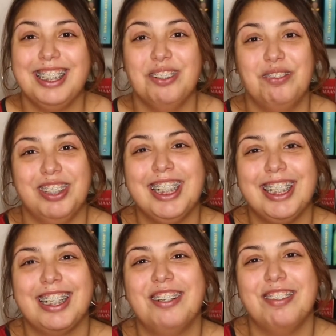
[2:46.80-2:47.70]
the book
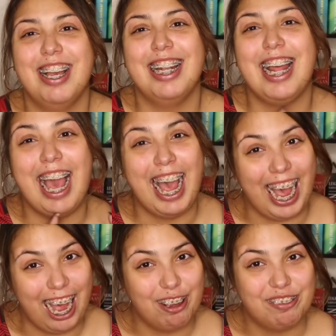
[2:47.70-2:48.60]
that I read
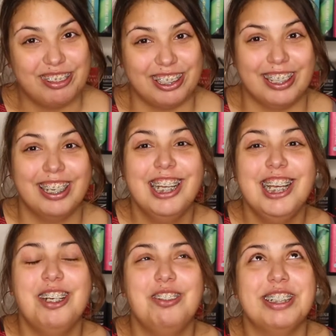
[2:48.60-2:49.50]
after
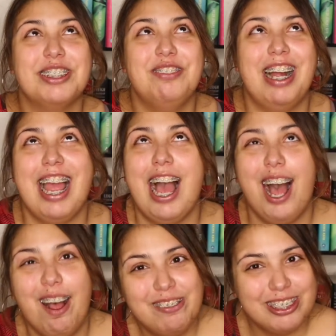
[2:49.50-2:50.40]
was my
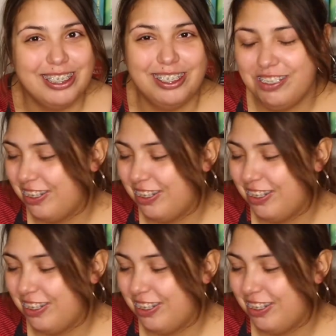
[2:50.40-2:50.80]
absolute